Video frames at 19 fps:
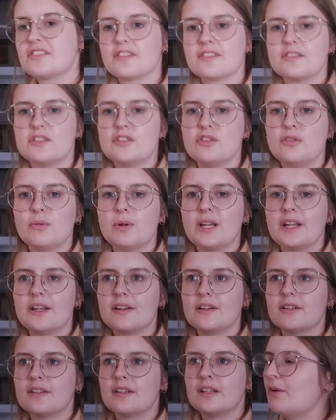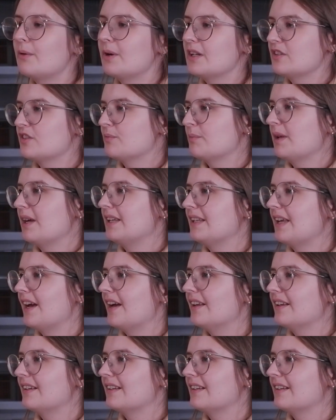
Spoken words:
us doing, how do I explain that?